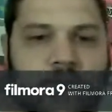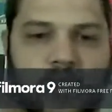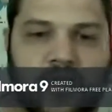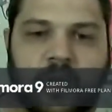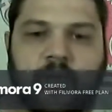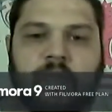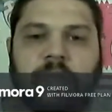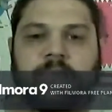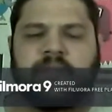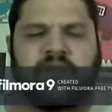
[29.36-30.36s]
But
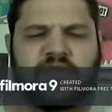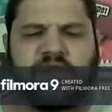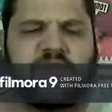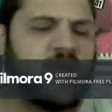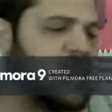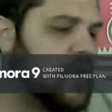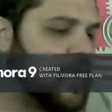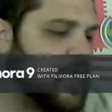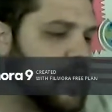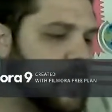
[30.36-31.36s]
that's okay.
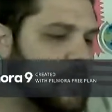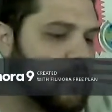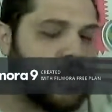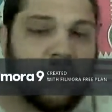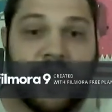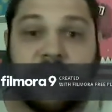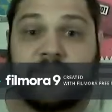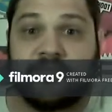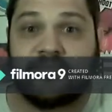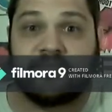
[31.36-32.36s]
But
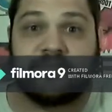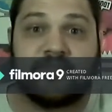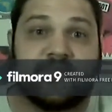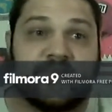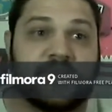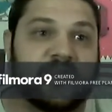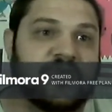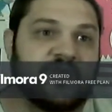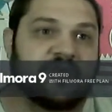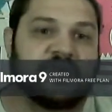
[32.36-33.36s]
I'm
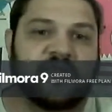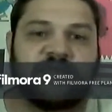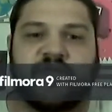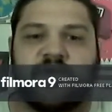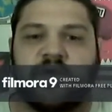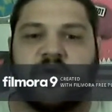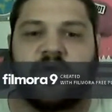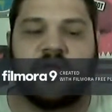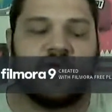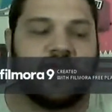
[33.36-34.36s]
Teacher Spencer
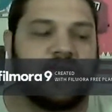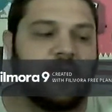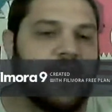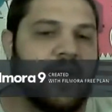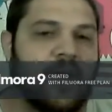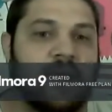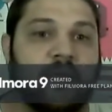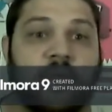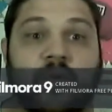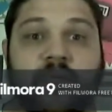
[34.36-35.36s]
Kalar. I
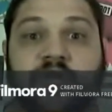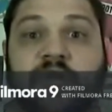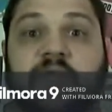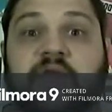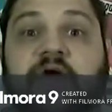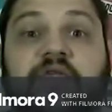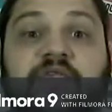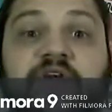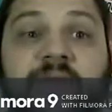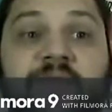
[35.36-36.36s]
work with a company called
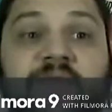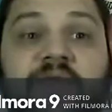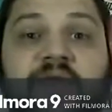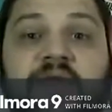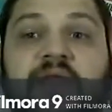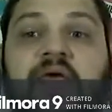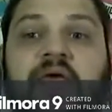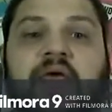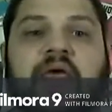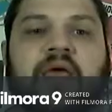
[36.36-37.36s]
VIPKID.
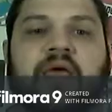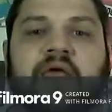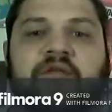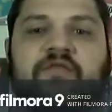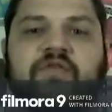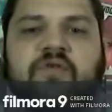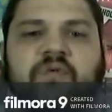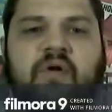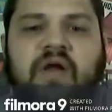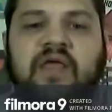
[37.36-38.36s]
And if
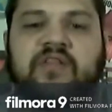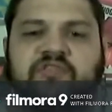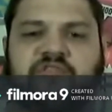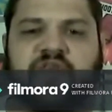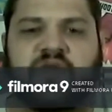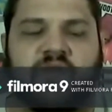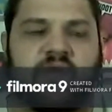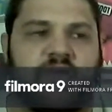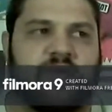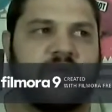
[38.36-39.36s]
you are interested
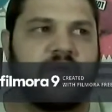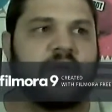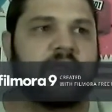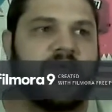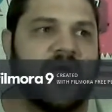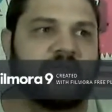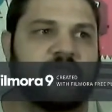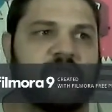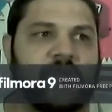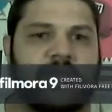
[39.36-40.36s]
in applying with
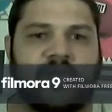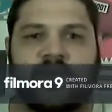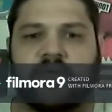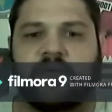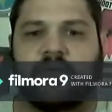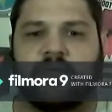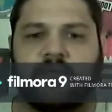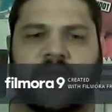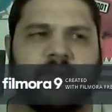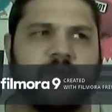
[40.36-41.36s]
VIPKID,
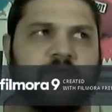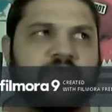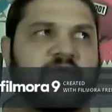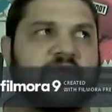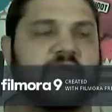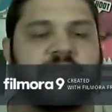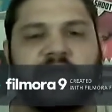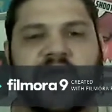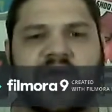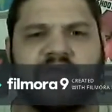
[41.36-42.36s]
maybe you've seen some of
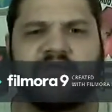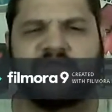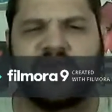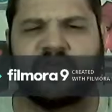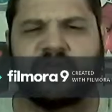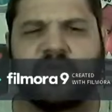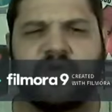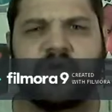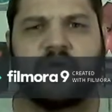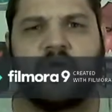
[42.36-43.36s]
the ads on
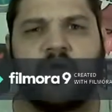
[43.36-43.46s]
Facebook,